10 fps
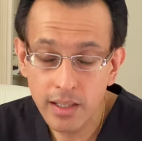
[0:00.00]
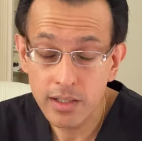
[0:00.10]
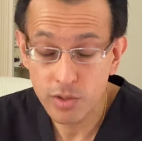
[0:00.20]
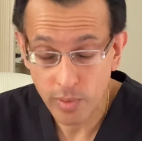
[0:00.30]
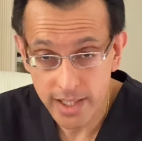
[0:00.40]

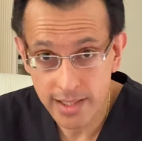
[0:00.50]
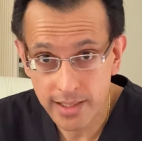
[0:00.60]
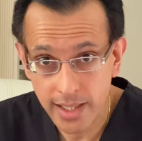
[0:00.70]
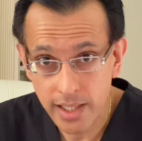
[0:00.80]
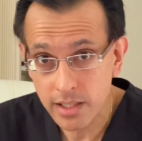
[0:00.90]
twice a
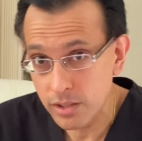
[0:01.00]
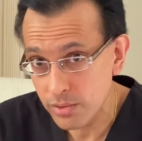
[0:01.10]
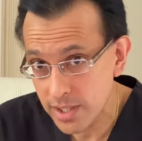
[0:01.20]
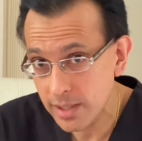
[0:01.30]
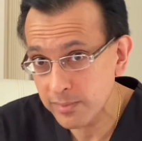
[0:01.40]
day,
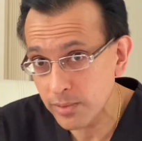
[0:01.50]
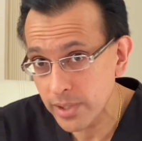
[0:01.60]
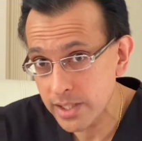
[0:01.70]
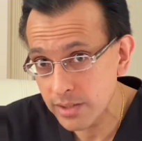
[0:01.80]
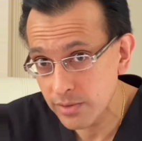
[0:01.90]
using a
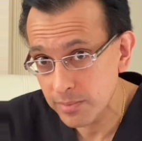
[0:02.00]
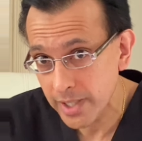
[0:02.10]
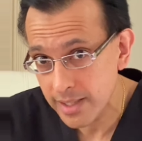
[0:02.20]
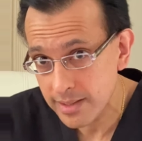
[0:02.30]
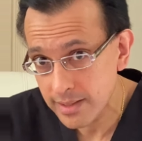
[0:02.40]
fluoride
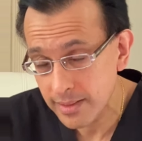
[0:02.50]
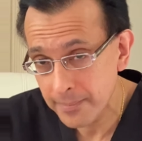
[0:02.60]
toothpaste,